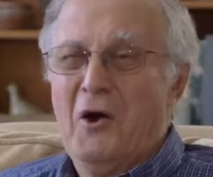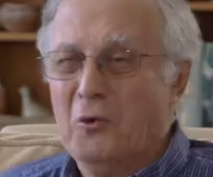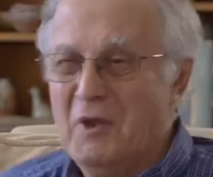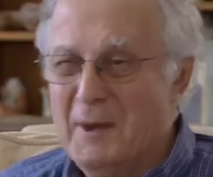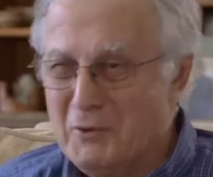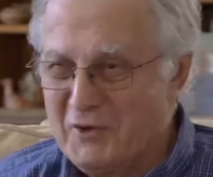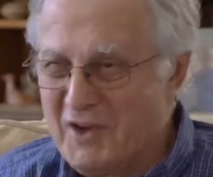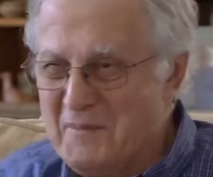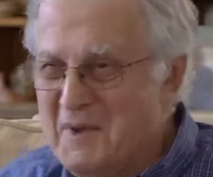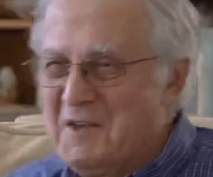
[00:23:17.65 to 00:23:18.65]
whole number if
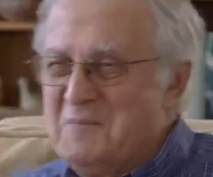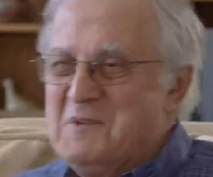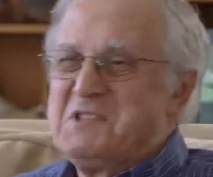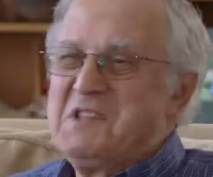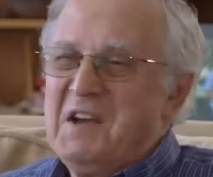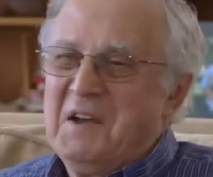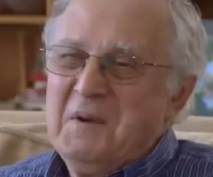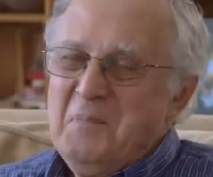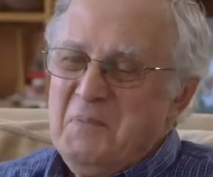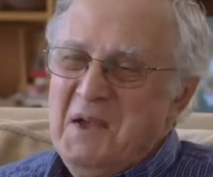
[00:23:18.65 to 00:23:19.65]
I make a mistake.
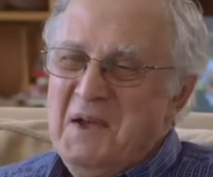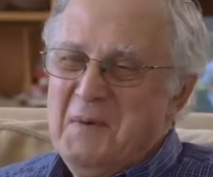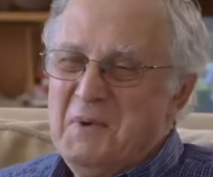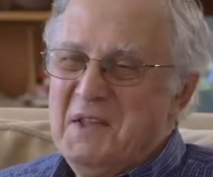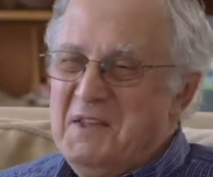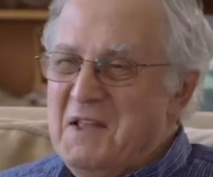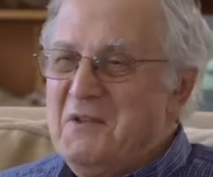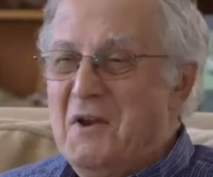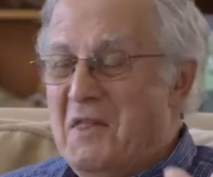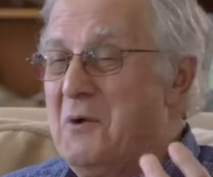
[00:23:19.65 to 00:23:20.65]
But
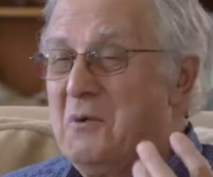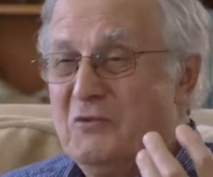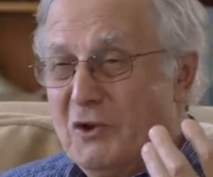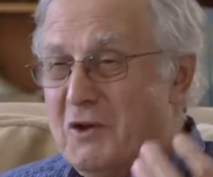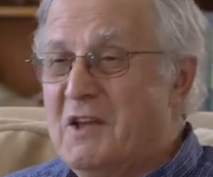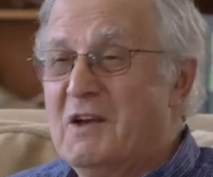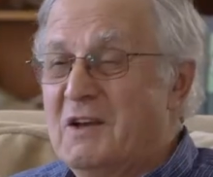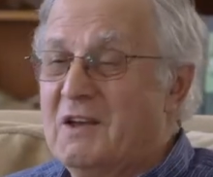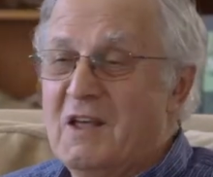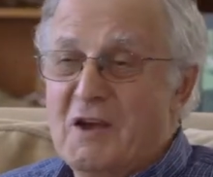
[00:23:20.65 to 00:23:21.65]
you know, they were very,
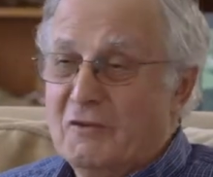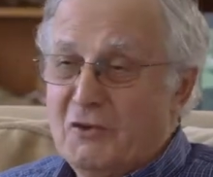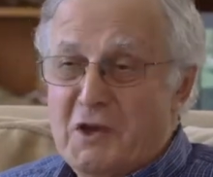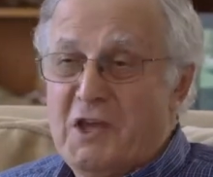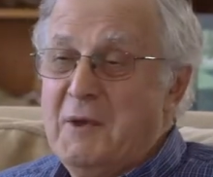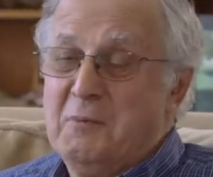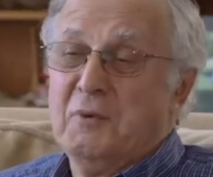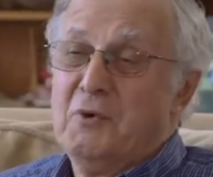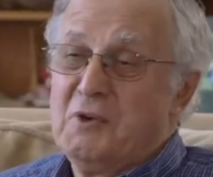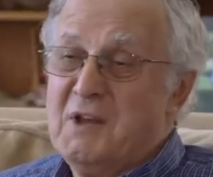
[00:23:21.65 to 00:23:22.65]
they're a very
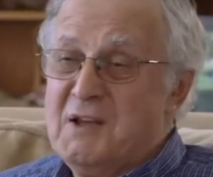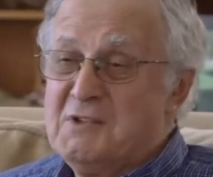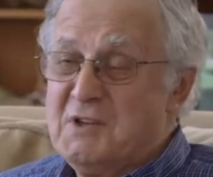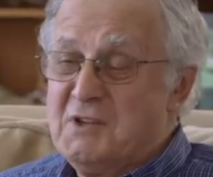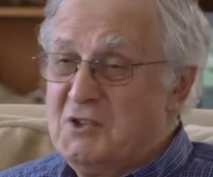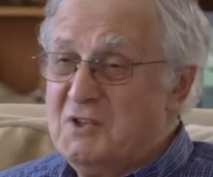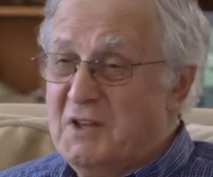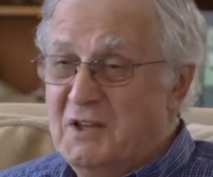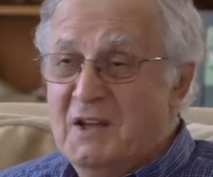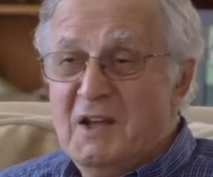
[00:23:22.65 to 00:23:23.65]
capable organization.
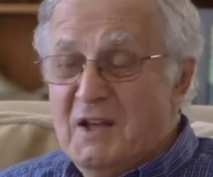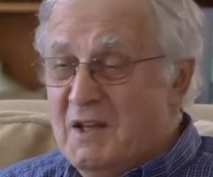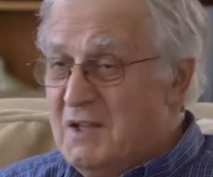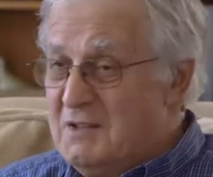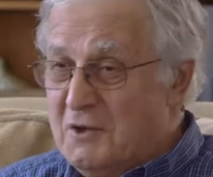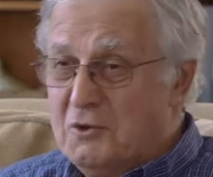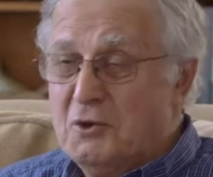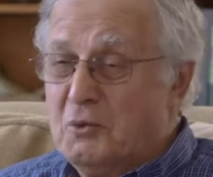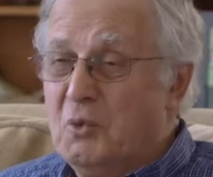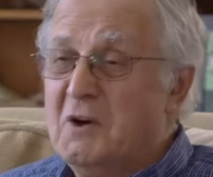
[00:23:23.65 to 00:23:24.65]
They did
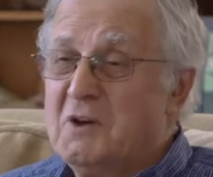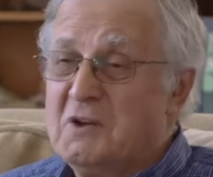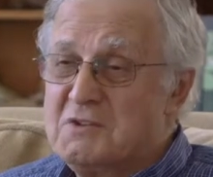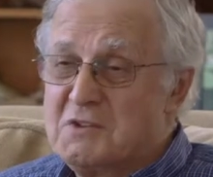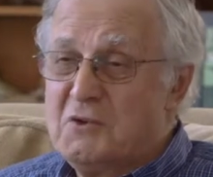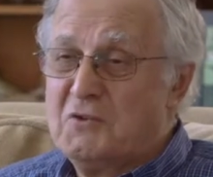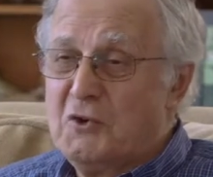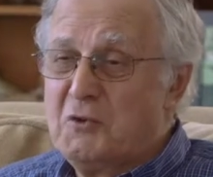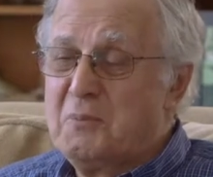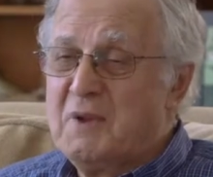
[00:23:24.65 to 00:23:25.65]
good work and so
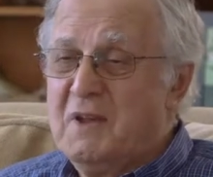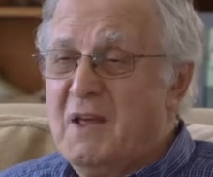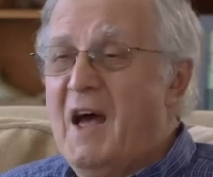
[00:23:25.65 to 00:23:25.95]
forth. But